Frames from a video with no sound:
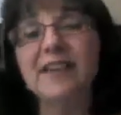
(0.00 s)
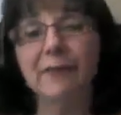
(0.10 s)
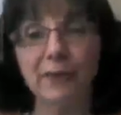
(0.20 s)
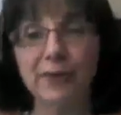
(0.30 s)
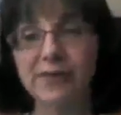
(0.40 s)

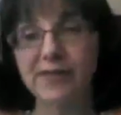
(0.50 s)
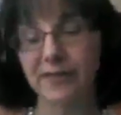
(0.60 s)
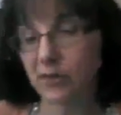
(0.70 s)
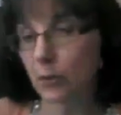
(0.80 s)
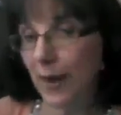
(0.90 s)
different
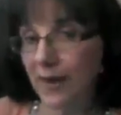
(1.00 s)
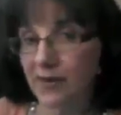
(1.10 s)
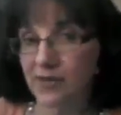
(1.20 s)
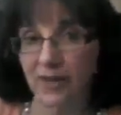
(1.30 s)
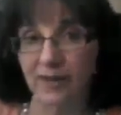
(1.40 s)

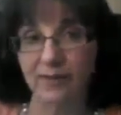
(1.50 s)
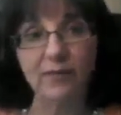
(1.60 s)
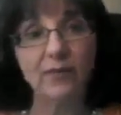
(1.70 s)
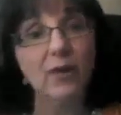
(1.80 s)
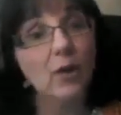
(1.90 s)

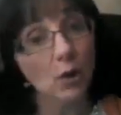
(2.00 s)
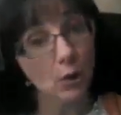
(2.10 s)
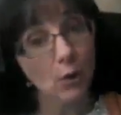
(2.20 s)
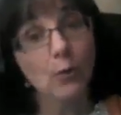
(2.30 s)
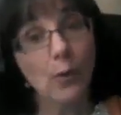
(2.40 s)
situations,
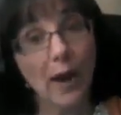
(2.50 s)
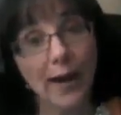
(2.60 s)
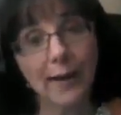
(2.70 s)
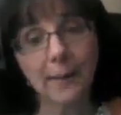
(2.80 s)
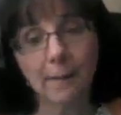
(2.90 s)

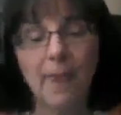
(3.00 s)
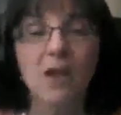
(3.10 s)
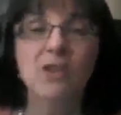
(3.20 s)
right?